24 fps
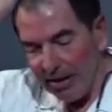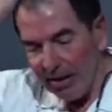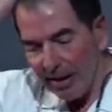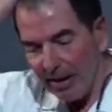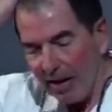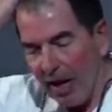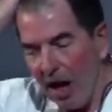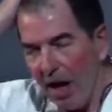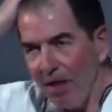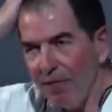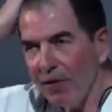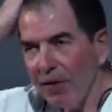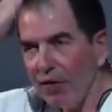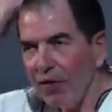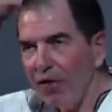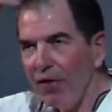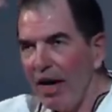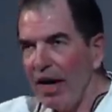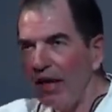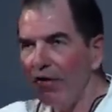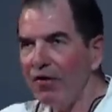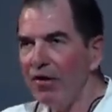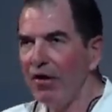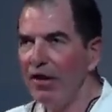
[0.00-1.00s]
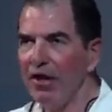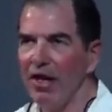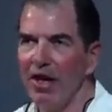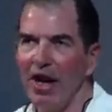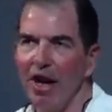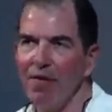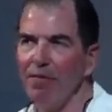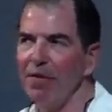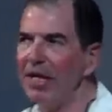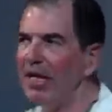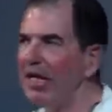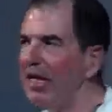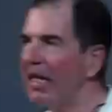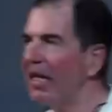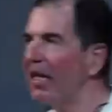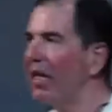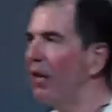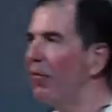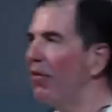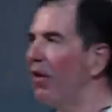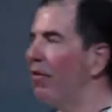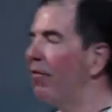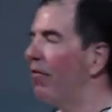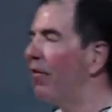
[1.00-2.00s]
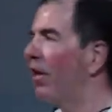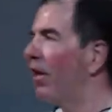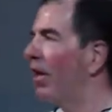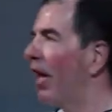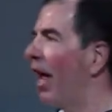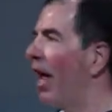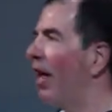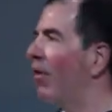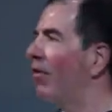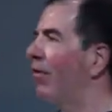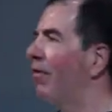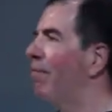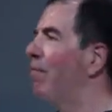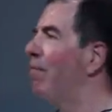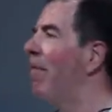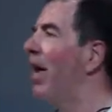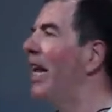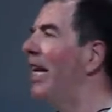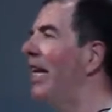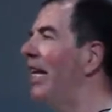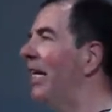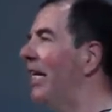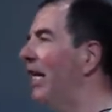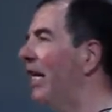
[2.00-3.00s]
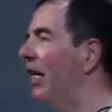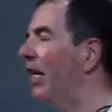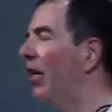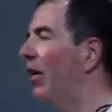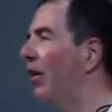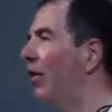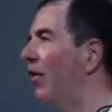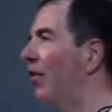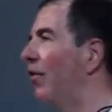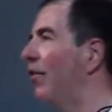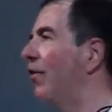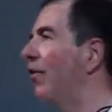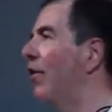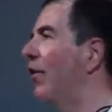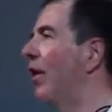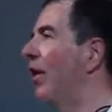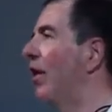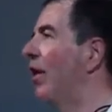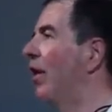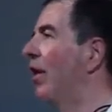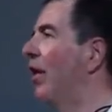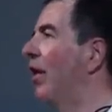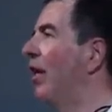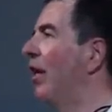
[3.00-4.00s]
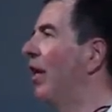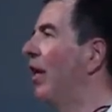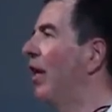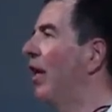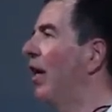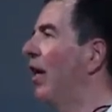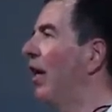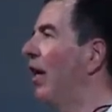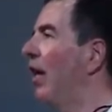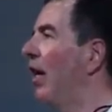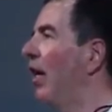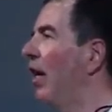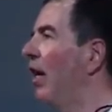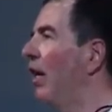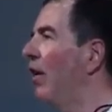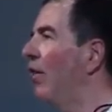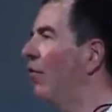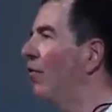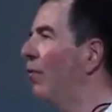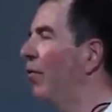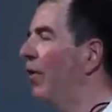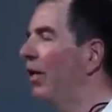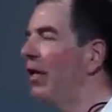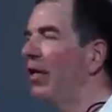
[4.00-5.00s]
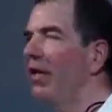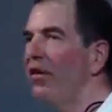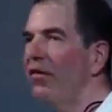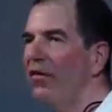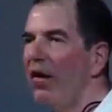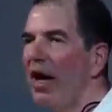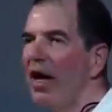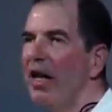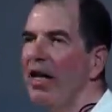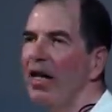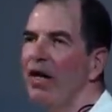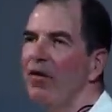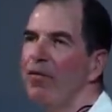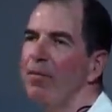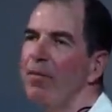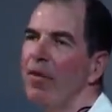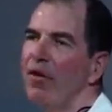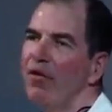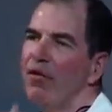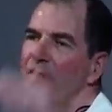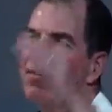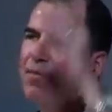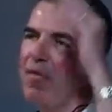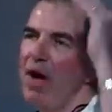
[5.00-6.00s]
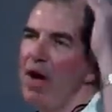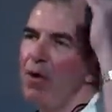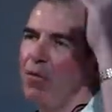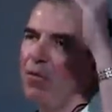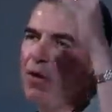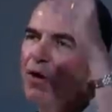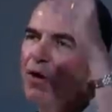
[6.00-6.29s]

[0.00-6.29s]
the conversation that I've been dealing with for the last many years is with executives. Most of my